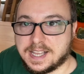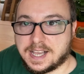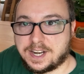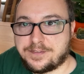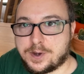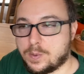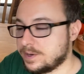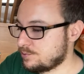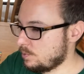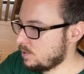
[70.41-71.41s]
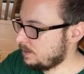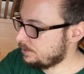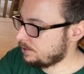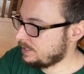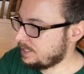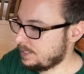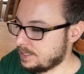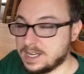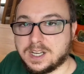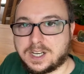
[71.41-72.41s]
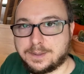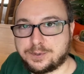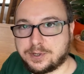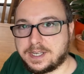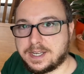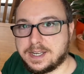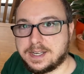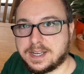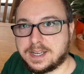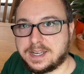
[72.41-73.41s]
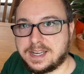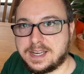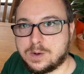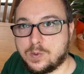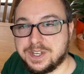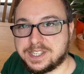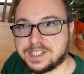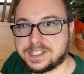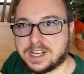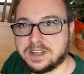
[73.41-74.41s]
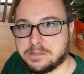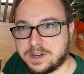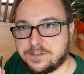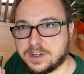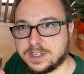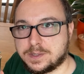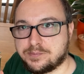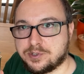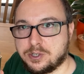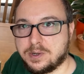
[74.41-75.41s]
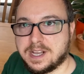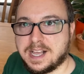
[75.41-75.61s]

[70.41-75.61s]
And if you're wondering what I'm drinking the Winter Sun, my first brew.